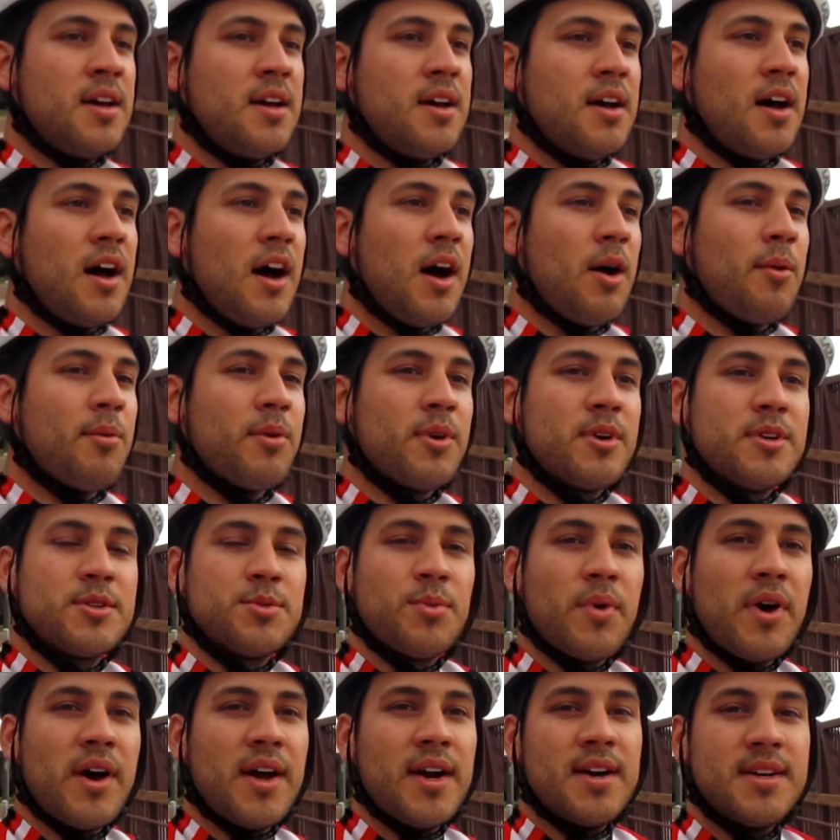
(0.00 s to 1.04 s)
out.
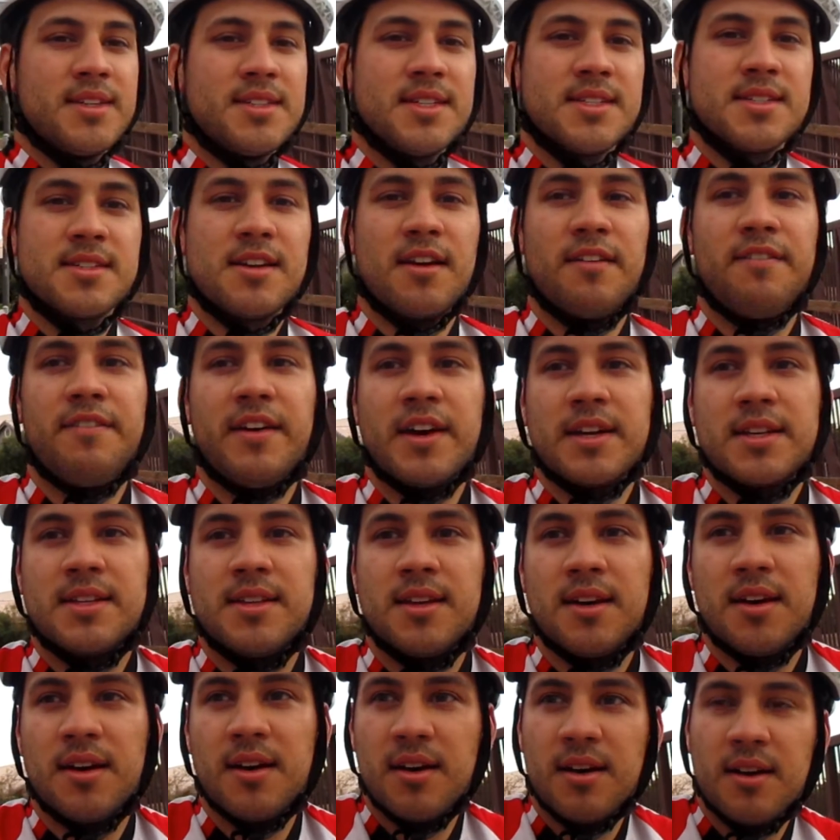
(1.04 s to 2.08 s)
Where it doesn't affect
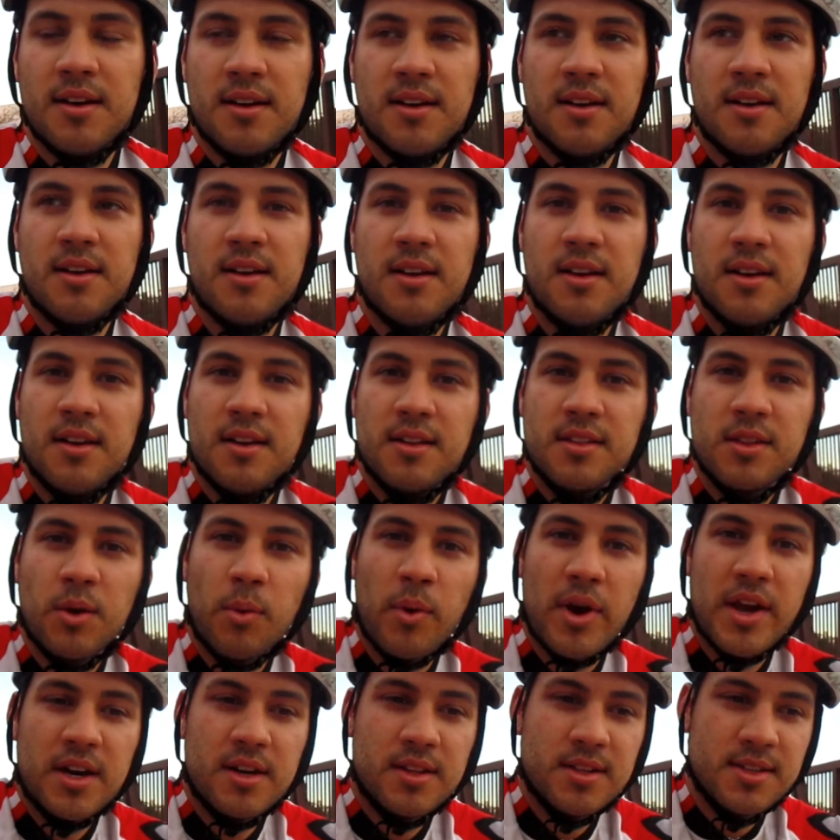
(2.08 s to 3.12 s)
the
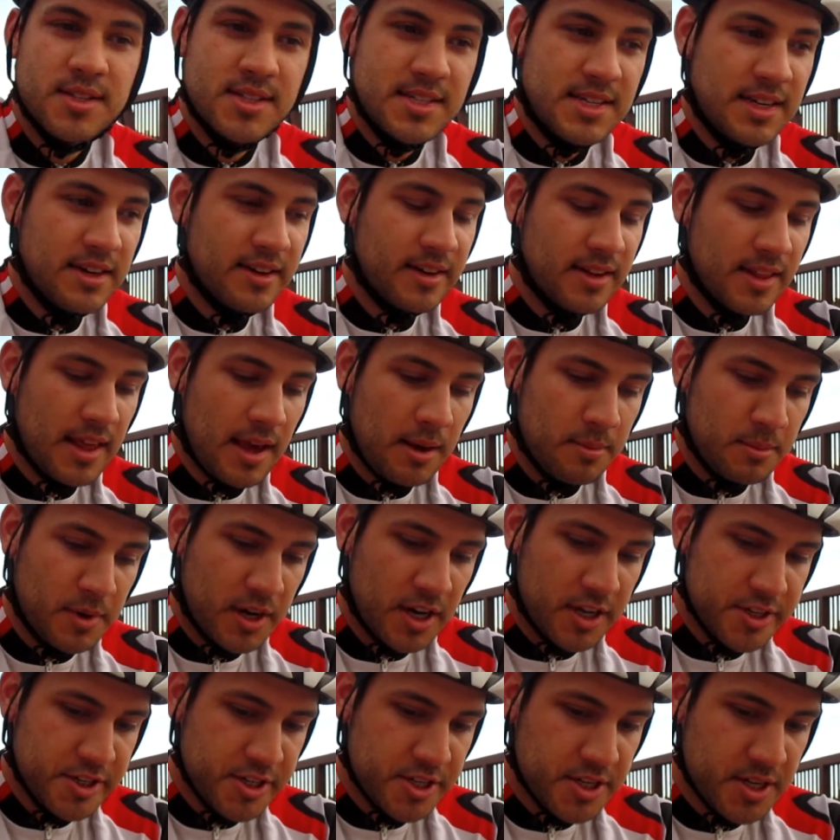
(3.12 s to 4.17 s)
weight of the steering that
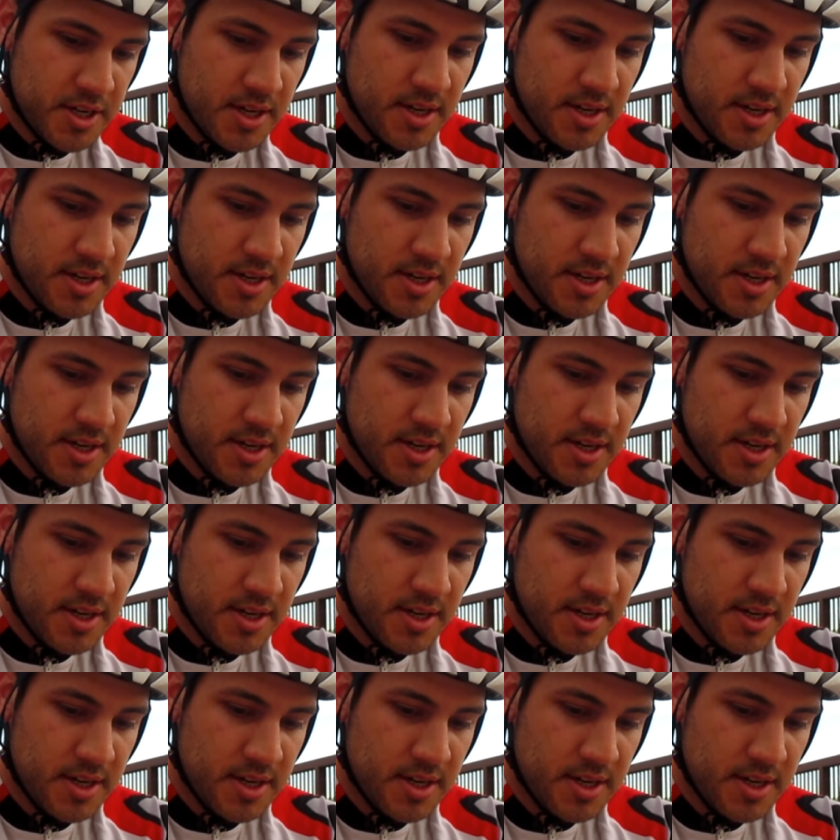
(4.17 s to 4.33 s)
much.